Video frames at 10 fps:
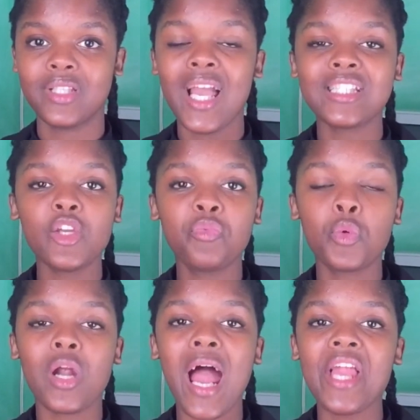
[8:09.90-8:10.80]
As if
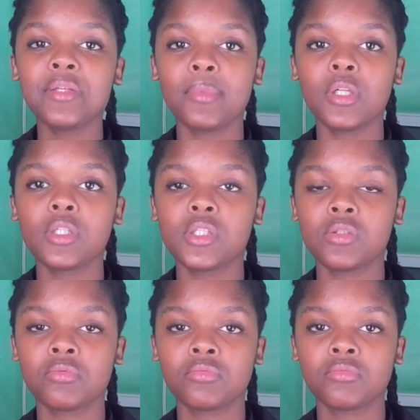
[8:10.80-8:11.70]
we're
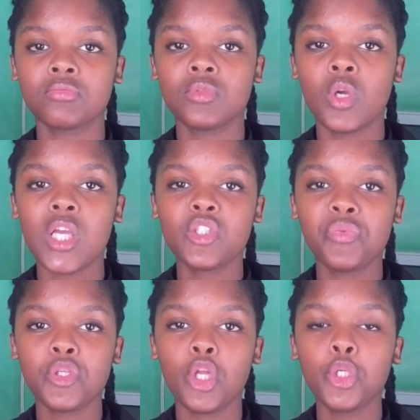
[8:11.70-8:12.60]
animals. As
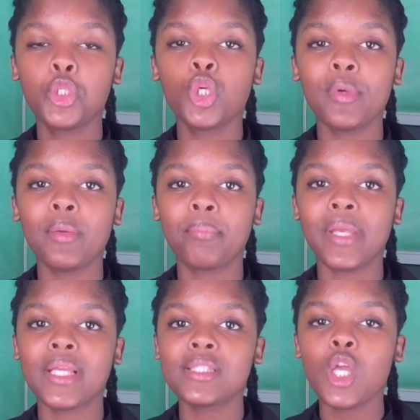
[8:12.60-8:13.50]
if we're not human
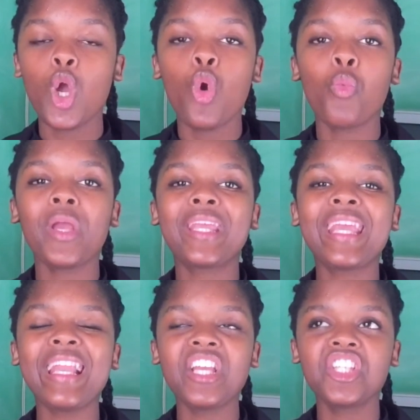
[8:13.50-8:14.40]
beings. We're
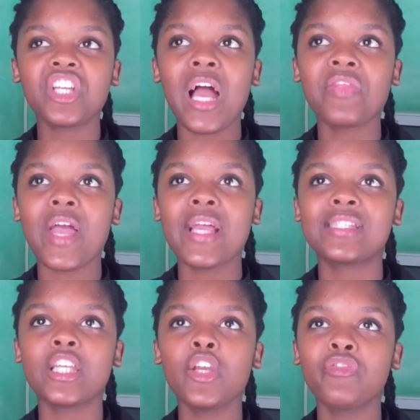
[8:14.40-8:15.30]
killing each other
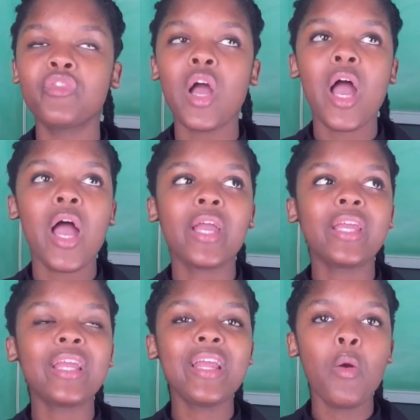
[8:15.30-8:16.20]
as if...
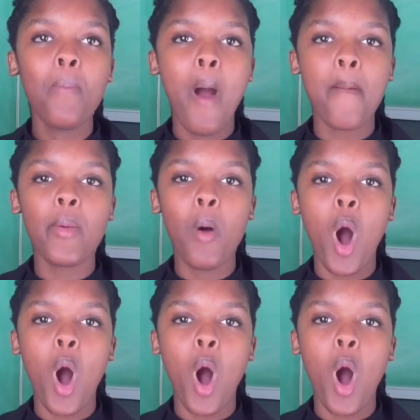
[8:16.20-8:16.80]
How